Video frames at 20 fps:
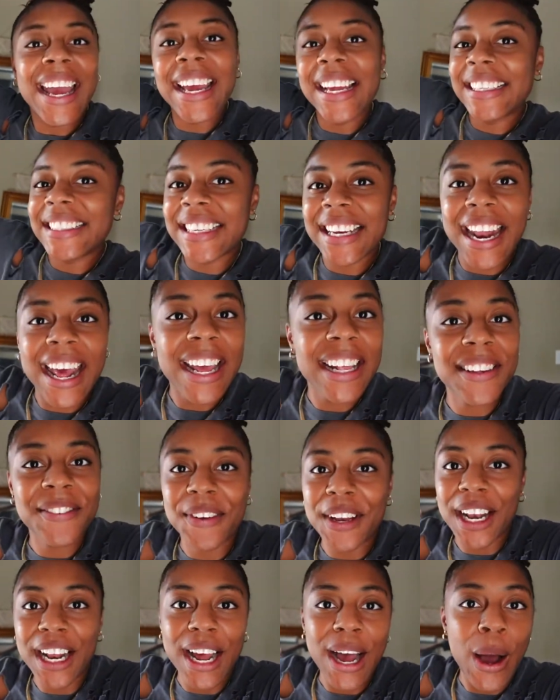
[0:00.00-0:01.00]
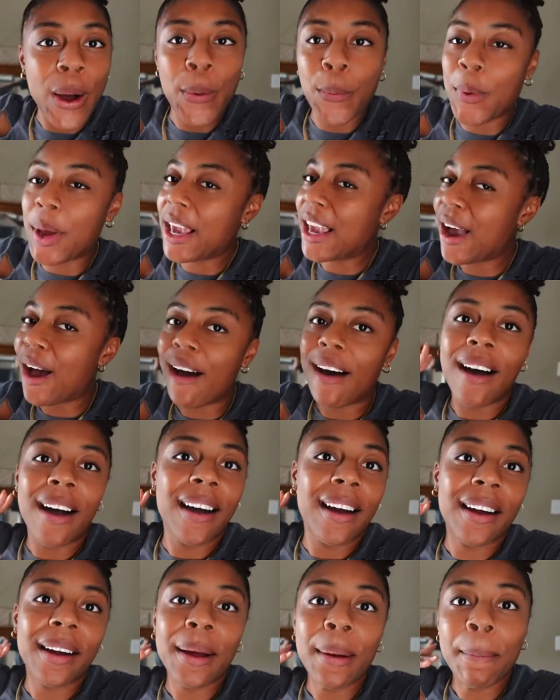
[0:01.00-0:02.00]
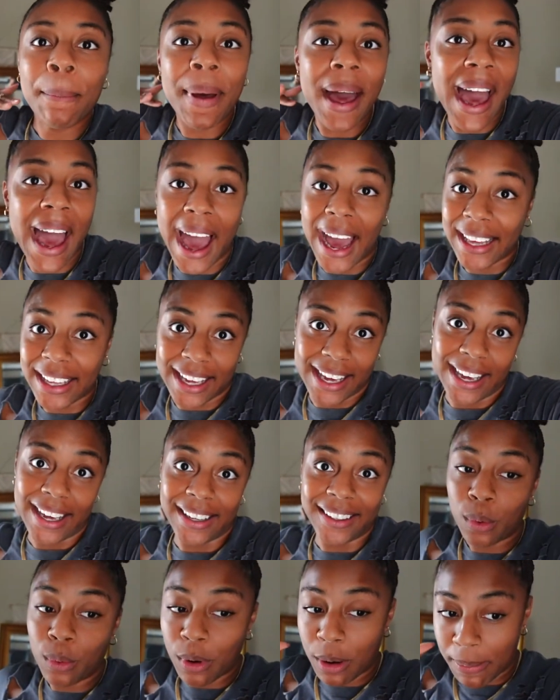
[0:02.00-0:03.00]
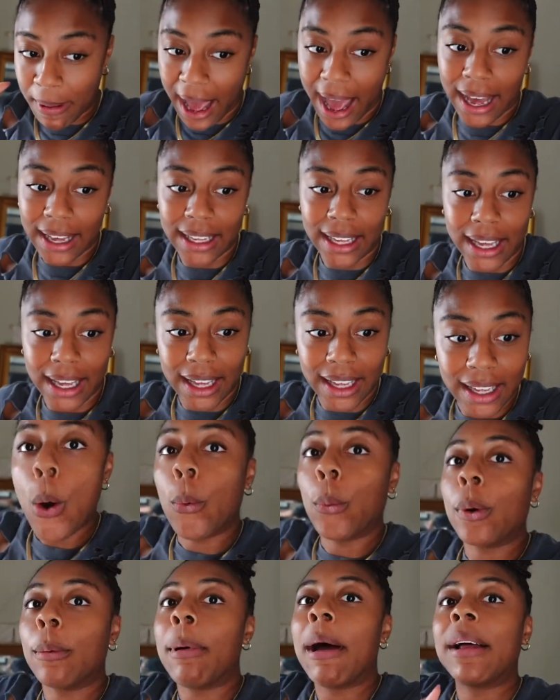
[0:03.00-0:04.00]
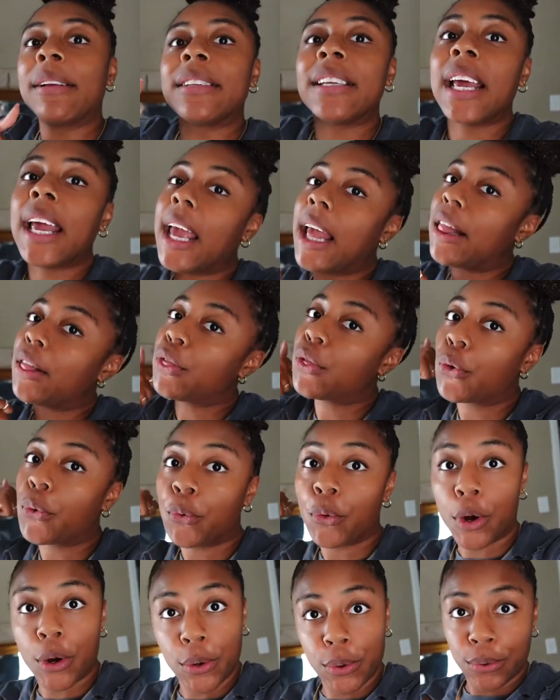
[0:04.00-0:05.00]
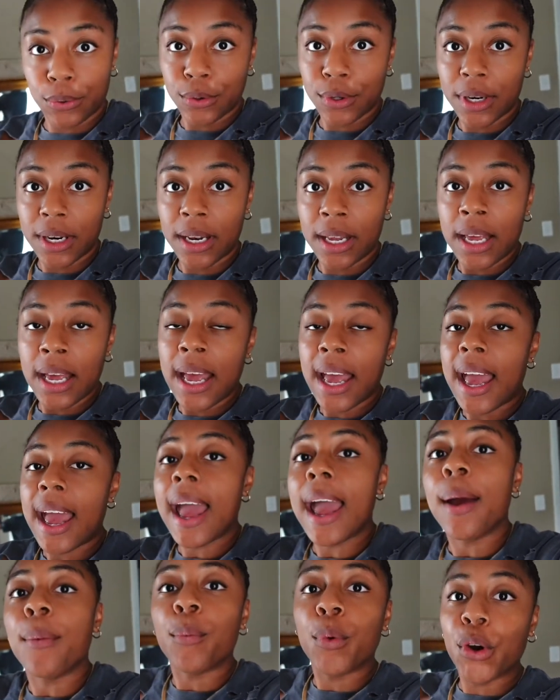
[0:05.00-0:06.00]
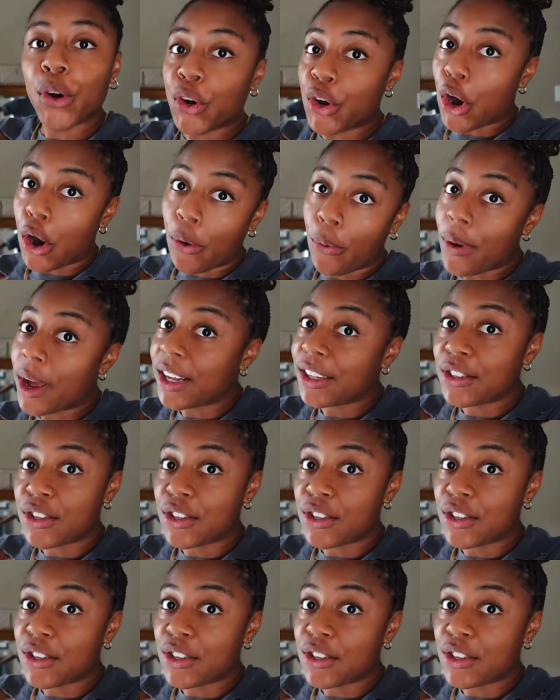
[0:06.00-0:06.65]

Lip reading: In today's video, we are packing. We're packing. We're about to hit the road and we're going